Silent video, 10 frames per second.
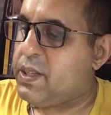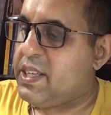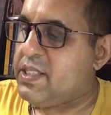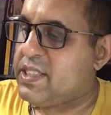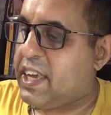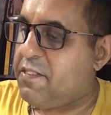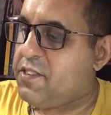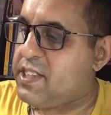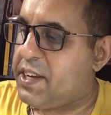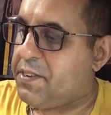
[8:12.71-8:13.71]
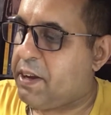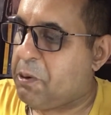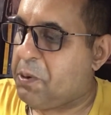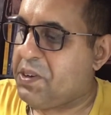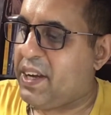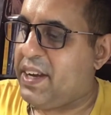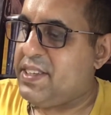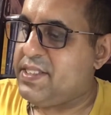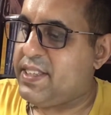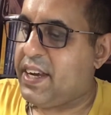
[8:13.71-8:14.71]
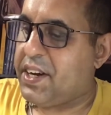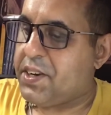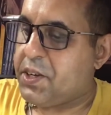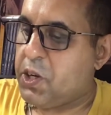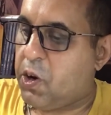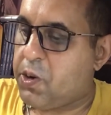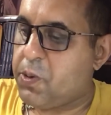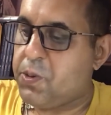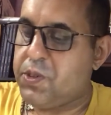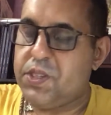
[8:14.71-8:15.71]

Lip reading: these gifts and recognize they are your own.